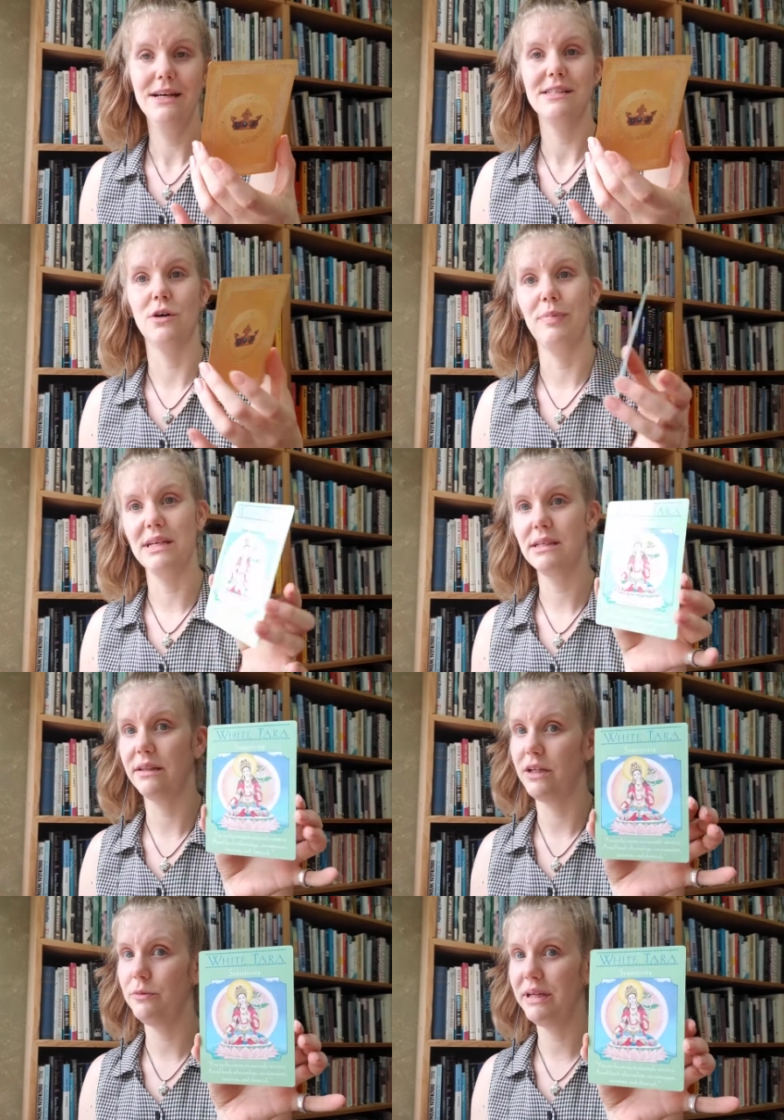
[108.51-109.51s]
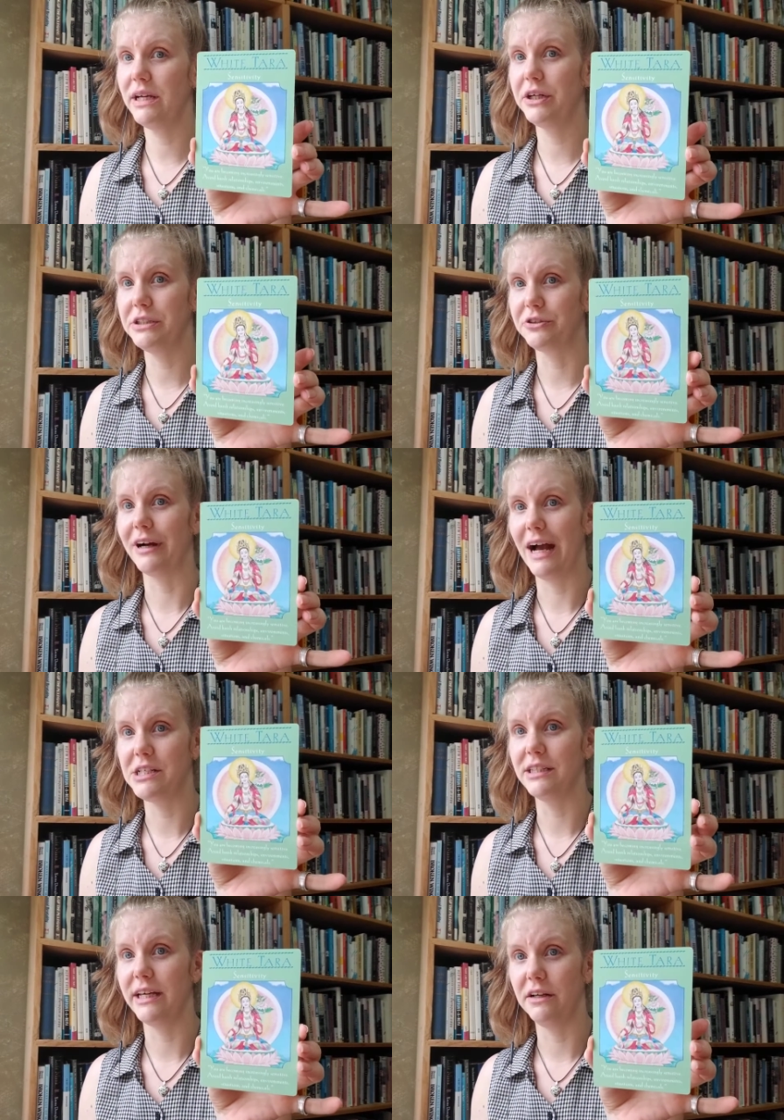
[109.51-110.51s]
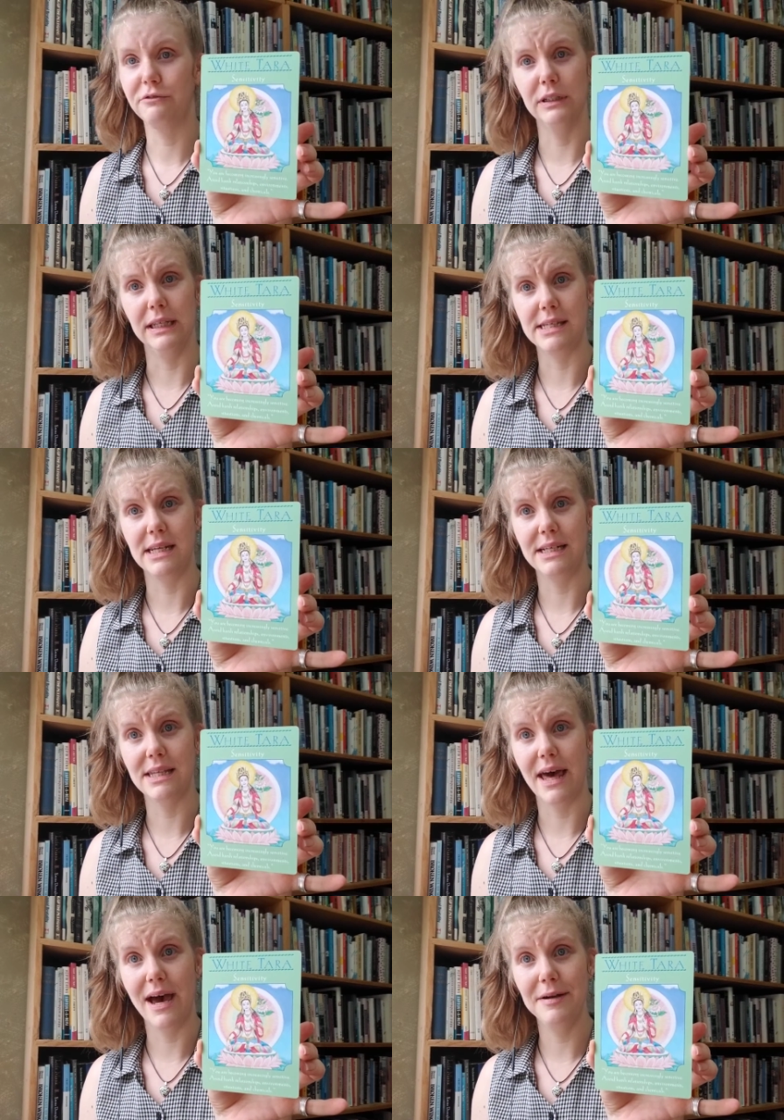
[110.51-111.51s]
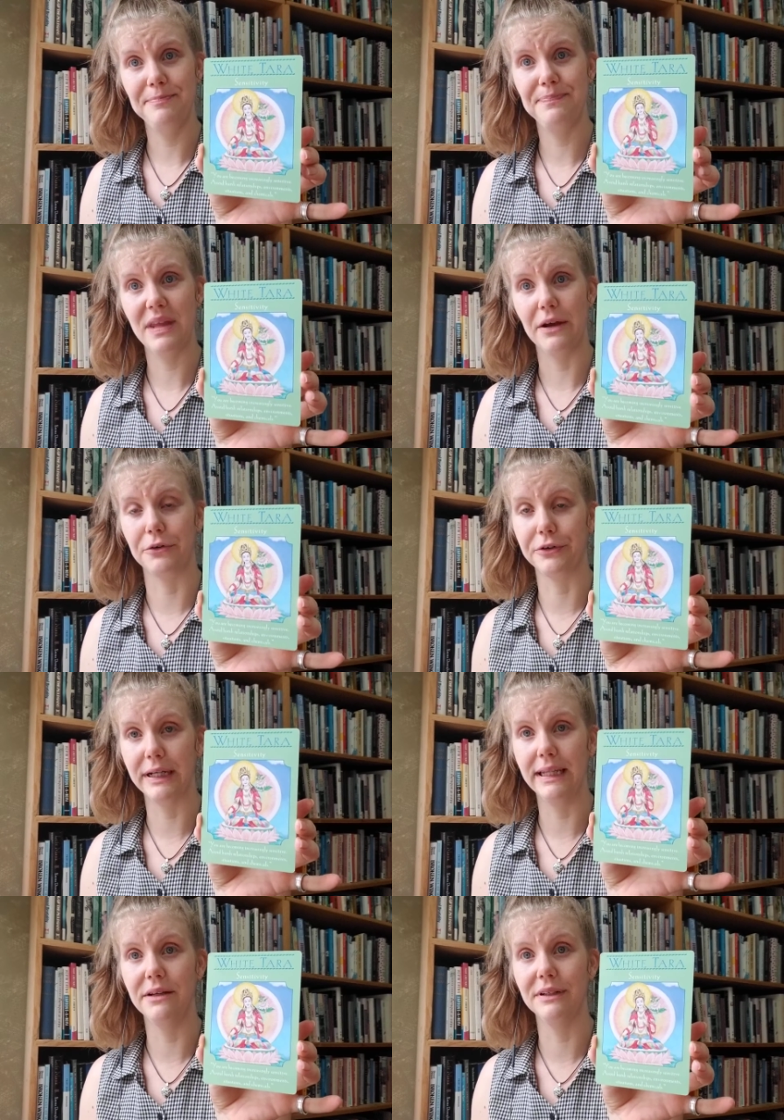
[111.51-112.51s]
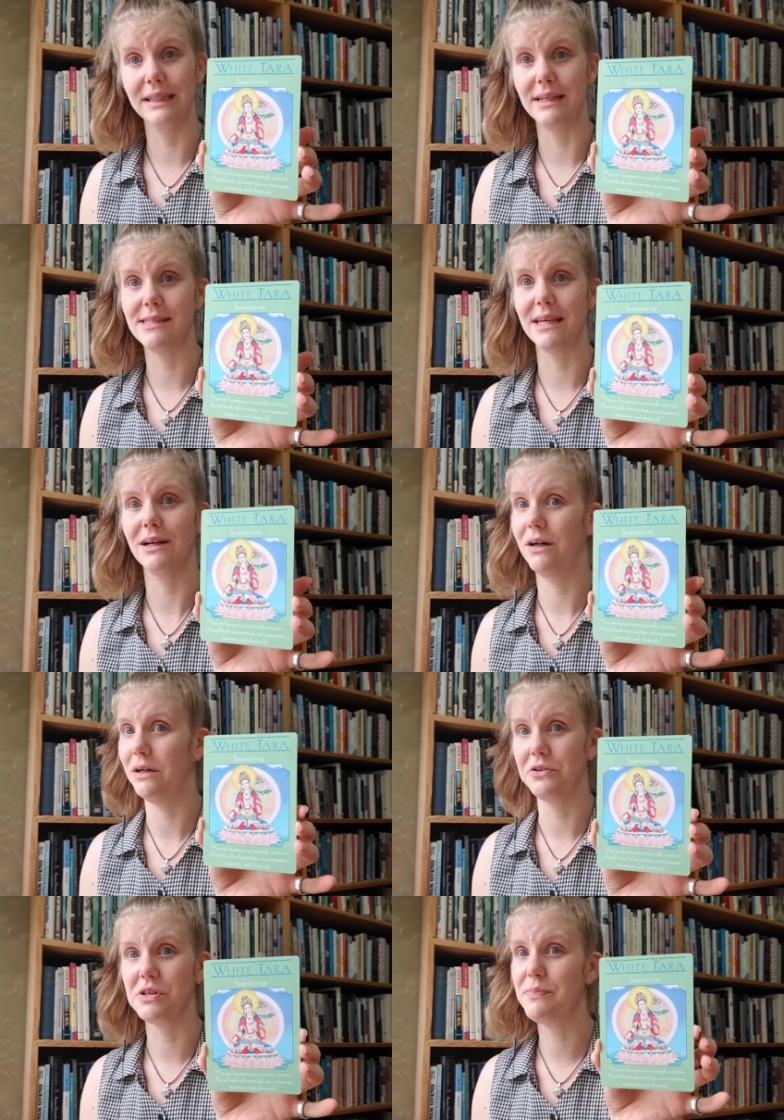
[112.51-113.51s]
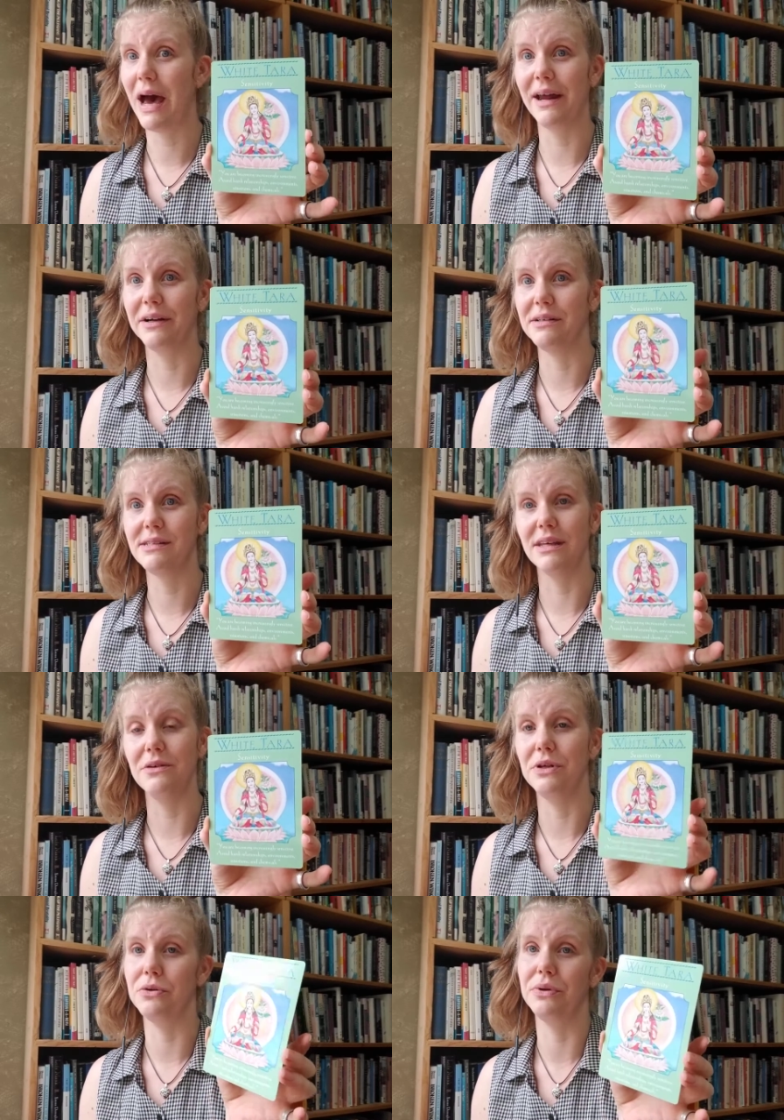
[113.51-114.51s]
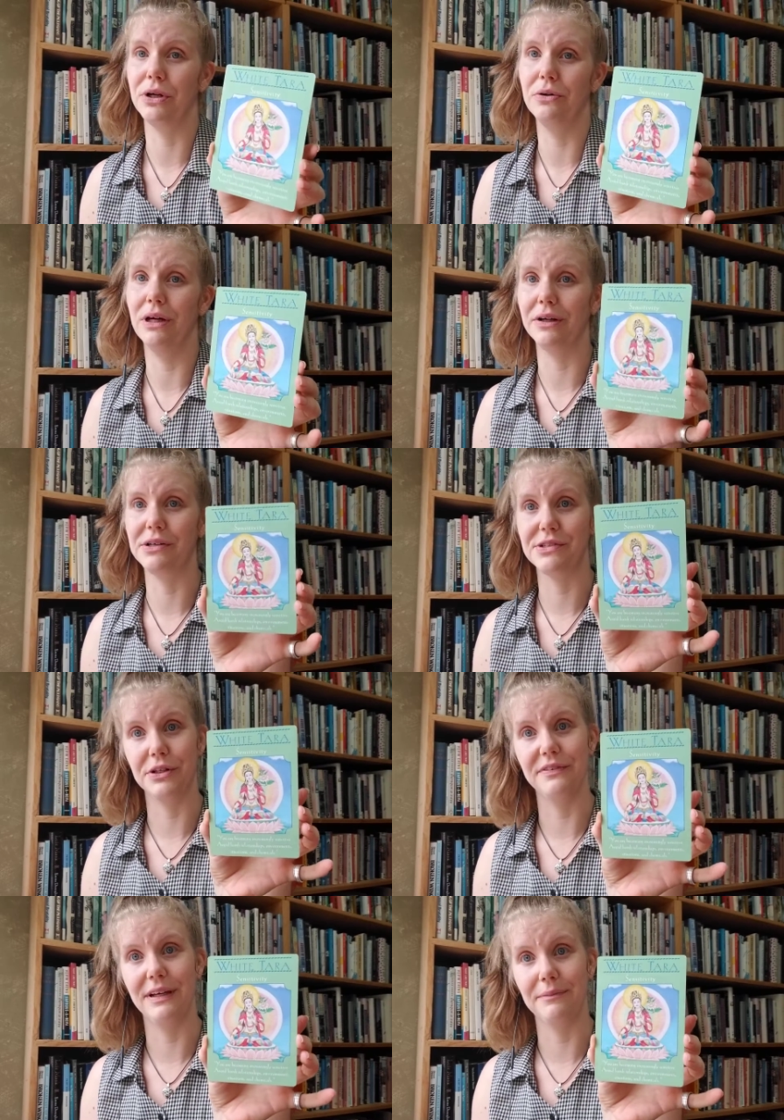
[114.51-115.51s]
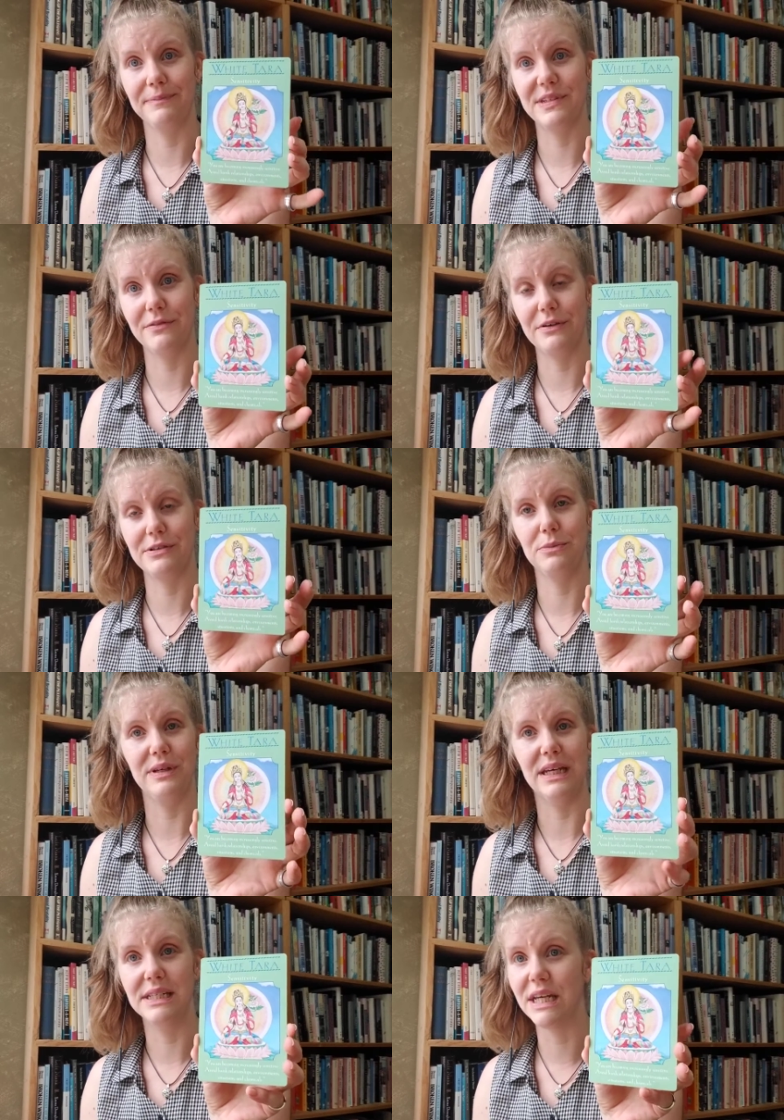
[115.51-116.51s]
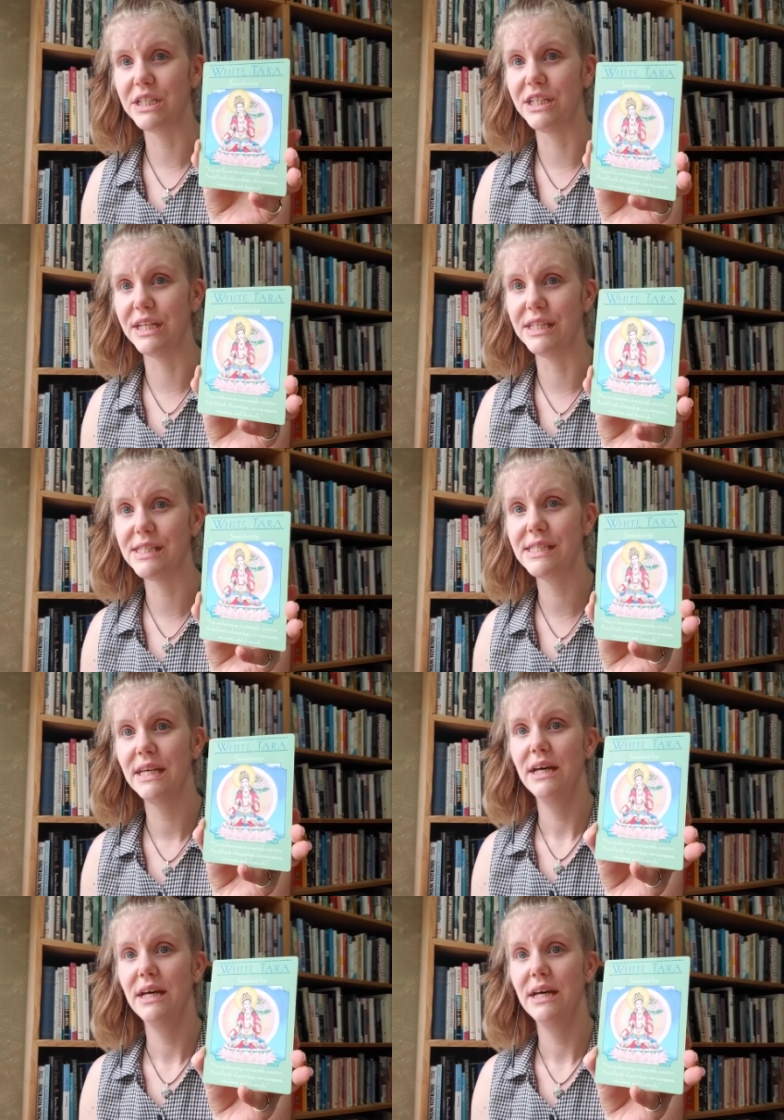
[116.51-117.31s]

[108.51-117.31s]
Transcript: So basically, you're being congratulated for listening to that and really releasing all those patterns that you knew were no longer serving. So those could be addictions,